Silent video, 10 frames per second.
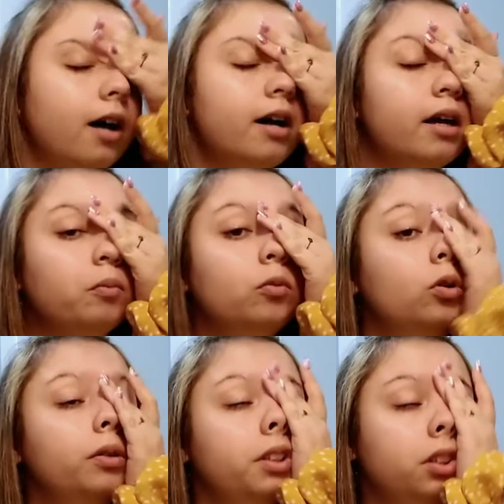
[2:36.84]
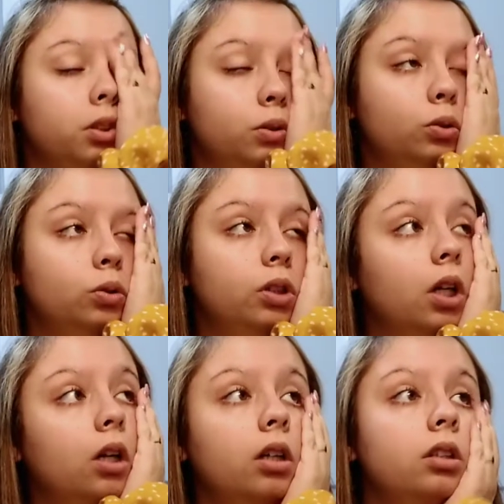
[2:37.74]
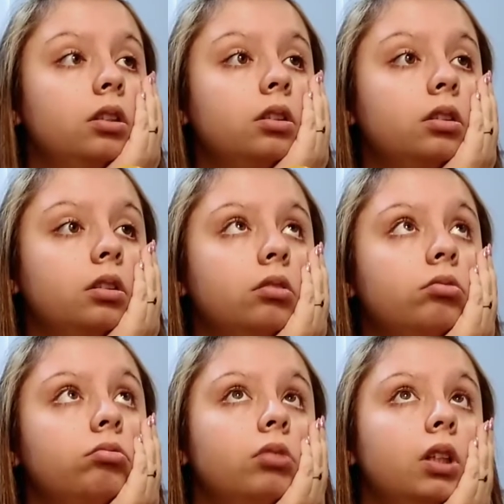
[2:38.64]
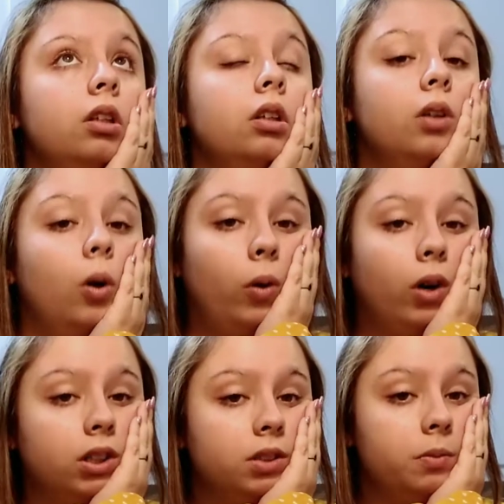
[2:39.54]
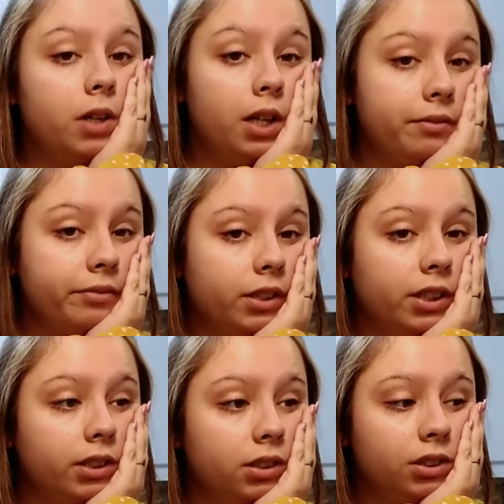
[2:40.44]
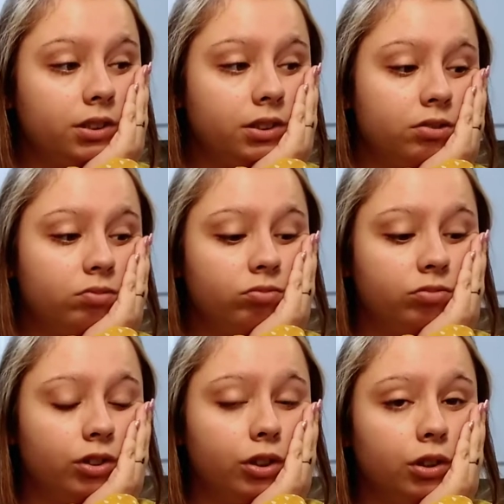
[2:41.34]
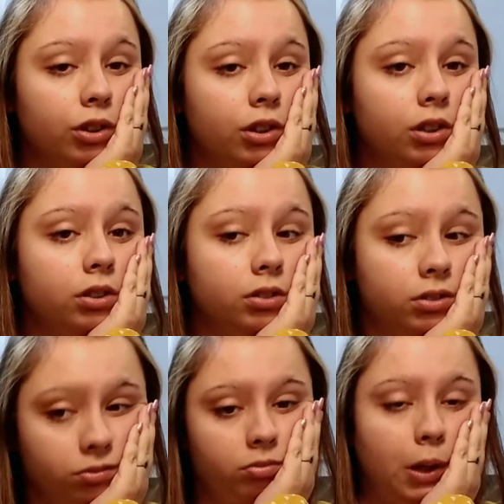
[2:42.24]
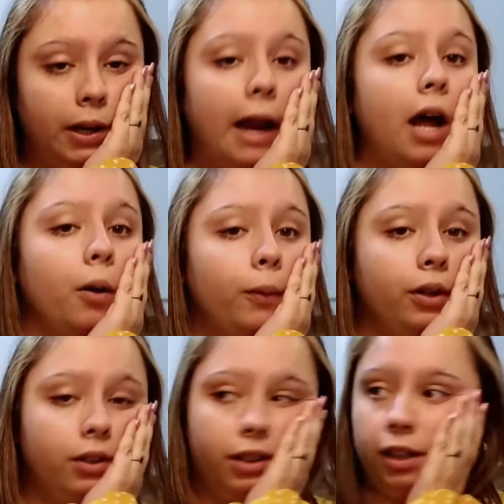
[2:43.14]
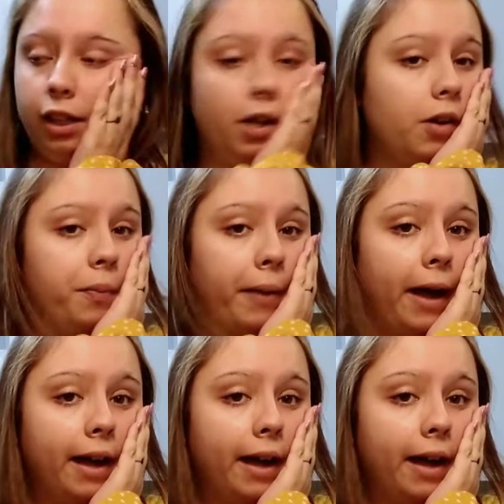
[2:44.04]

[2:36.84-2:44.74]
I am going to just watch some Netflix for about an hour and then come